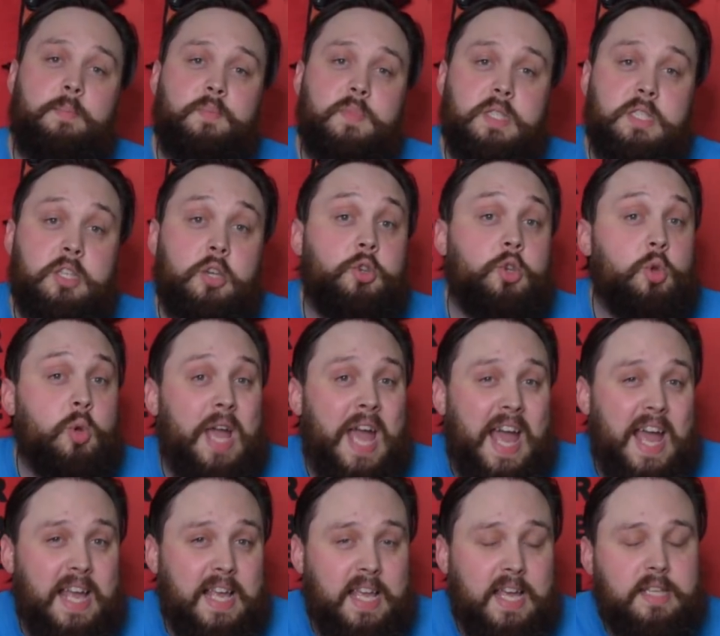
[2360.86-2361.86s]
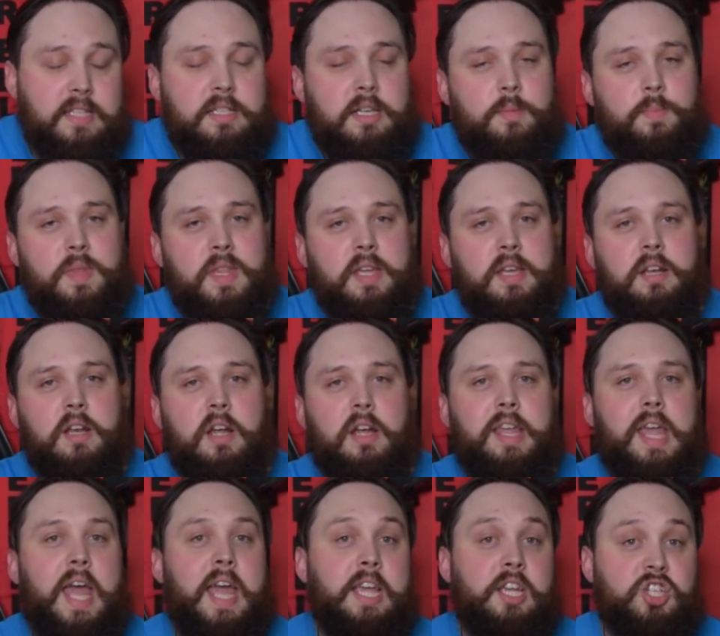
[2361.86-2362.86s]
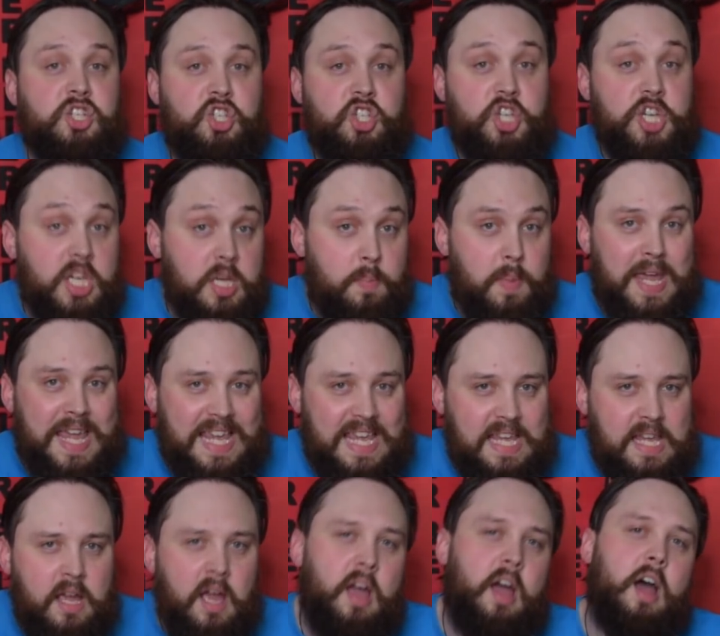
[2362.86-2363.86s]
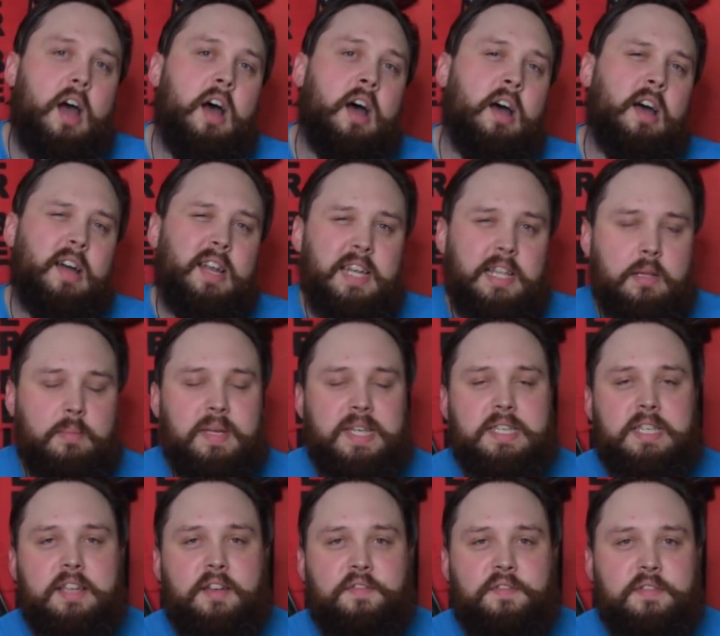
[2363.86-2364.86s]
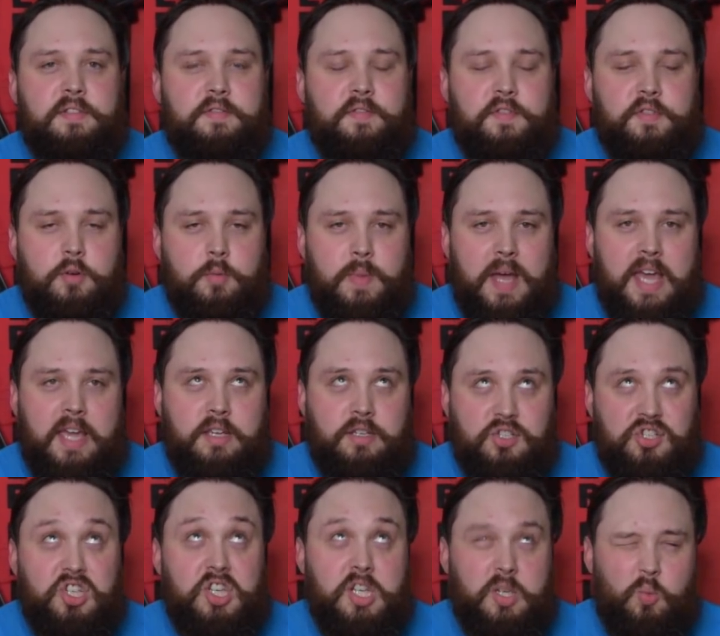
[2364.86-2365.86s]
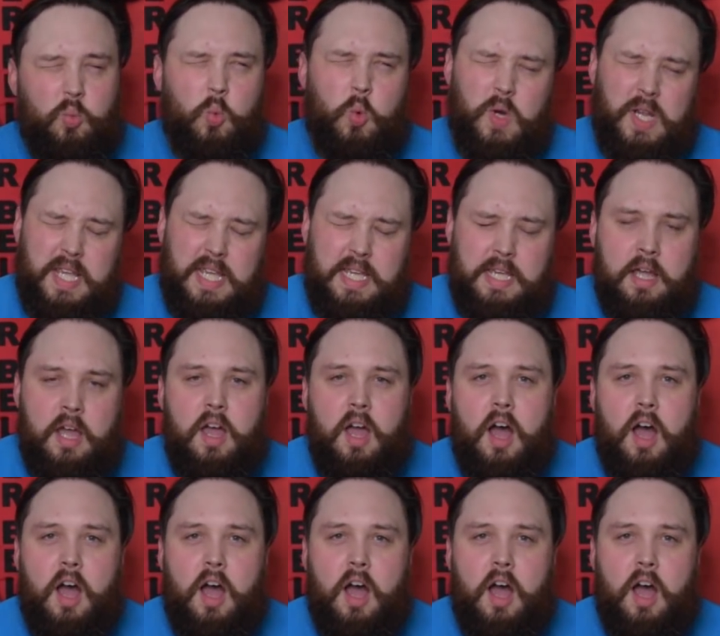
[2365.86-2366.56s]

So you can get something like a she-P, a little bit different from a she-we.